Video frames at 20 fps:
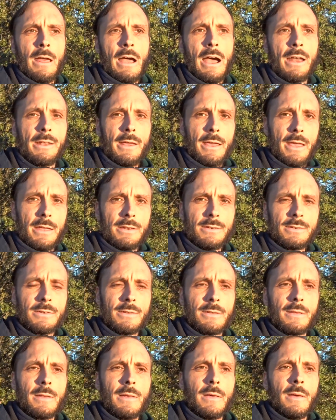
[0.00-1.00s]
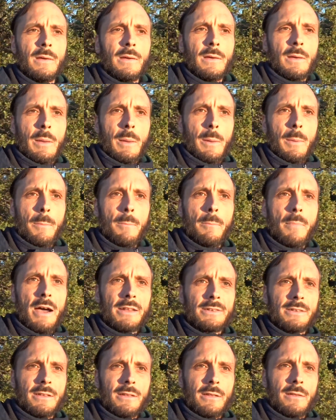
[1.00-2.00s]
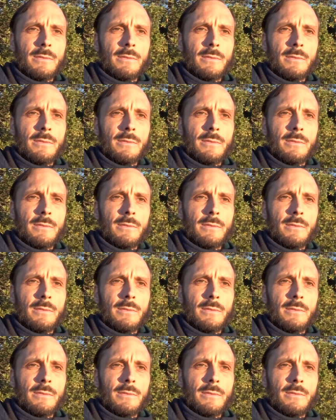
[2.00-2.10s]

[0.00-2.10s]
and hate, but